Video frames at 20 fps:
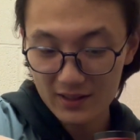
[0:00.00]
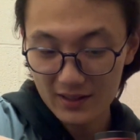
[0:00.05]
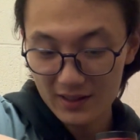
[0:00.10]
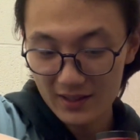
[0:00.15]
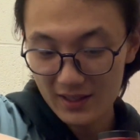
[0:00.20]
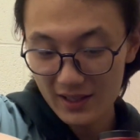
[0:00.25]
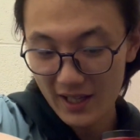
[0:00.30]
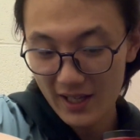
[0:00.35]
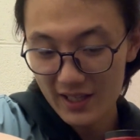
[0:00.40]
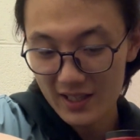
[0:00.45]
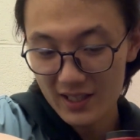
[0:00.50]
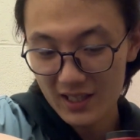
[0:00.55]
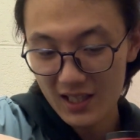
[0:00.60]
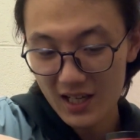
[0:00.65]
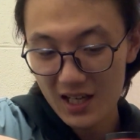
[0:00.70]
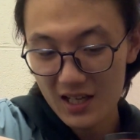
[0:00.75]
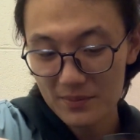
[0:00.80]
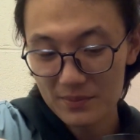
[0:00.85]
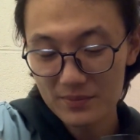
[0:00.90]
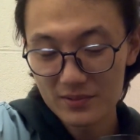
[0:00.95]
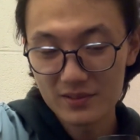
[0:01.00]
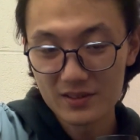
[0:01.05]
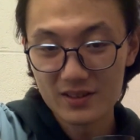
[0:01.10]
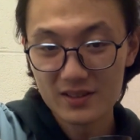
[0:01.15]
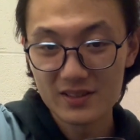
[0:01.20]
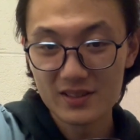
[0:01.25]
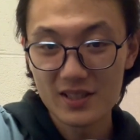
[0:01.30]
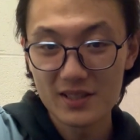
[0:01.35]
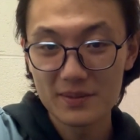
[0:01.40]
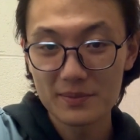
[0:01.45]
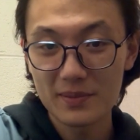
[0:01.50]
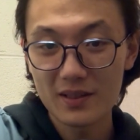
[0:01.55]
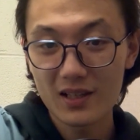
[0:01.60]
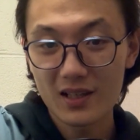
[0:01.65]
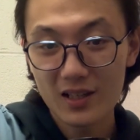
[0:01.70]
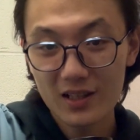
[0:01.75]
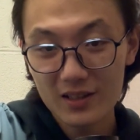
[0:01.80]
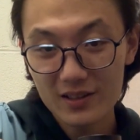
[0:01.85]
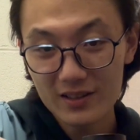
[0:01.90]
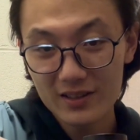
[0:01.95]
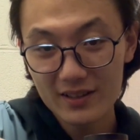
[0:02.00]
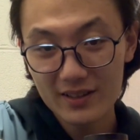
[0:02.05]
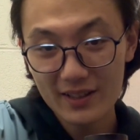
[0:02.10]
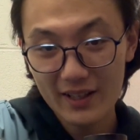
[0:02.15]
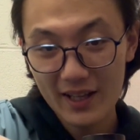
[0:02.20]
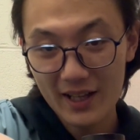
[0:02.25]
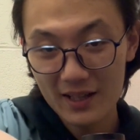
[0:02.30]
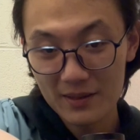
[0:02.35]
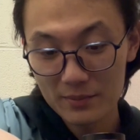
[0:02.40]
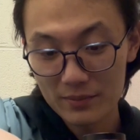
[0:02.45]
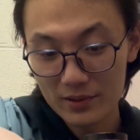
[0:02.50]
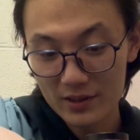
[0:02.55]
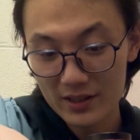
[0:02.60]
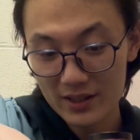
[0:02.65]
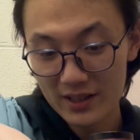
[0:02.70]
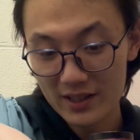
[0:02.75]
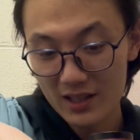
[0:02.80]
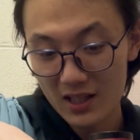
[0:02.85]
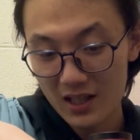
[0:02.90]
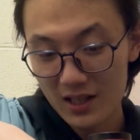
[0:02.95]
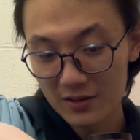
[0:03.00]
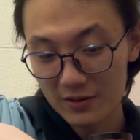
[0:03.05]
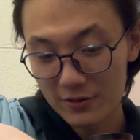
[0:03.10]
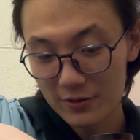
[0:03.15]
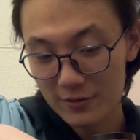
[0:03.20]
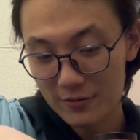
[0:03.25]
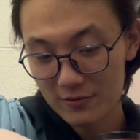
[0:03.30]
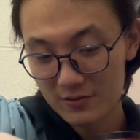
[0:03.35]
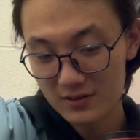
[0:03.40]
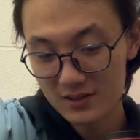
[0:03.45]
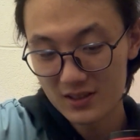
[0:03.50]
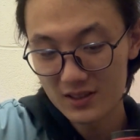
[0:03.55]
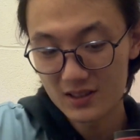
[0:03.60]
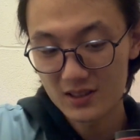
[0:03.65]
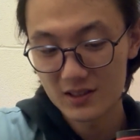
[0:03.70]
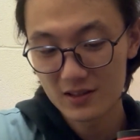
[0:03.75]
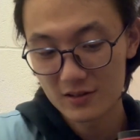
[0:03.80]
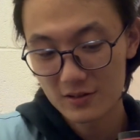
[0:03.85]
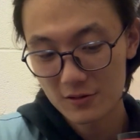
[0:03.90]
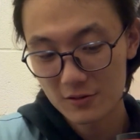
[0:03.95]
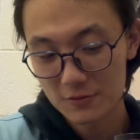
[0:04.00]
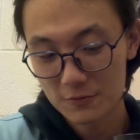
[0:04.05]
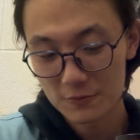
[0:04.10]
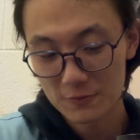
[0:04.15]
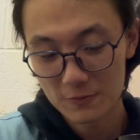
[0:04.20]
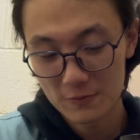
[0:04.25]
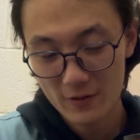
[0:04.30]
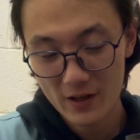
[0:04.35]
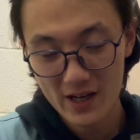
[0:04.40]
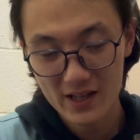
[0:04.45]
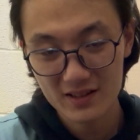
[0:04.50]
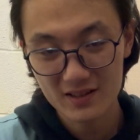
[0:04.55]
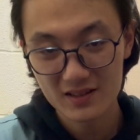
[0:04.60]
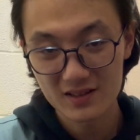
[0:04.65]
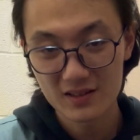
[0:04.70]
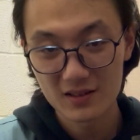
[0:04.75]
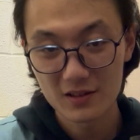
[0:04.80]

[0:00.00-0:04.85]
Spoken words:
take up this part and put it onto the local rest,